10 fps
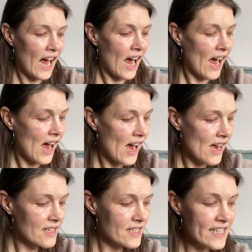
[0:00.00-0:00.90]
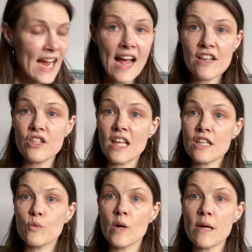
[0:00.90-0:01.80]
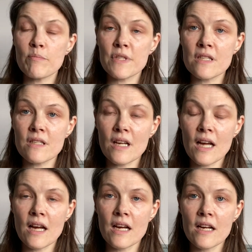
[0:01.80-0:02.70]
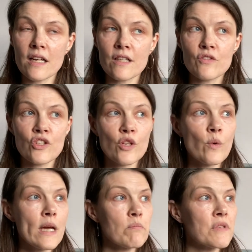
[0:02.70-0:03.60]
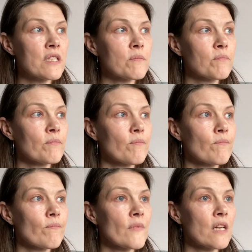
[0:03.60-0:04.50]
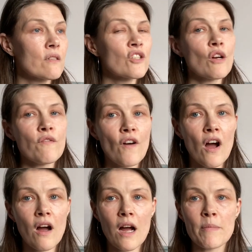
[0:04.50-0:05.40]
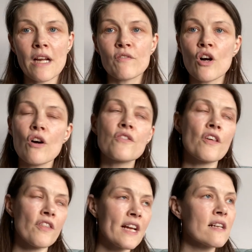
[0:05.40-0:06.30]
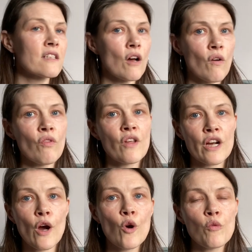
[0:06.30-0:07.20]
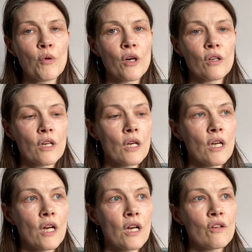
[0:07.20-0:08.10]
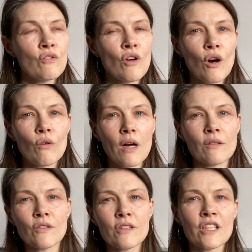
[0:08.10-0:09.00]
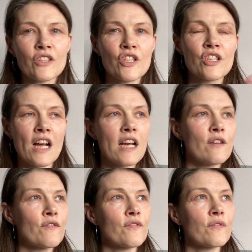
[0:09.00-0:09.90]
And yeah, so that's whips, 2 whips so far. I mean, I've got other things on the go, but they're just kind of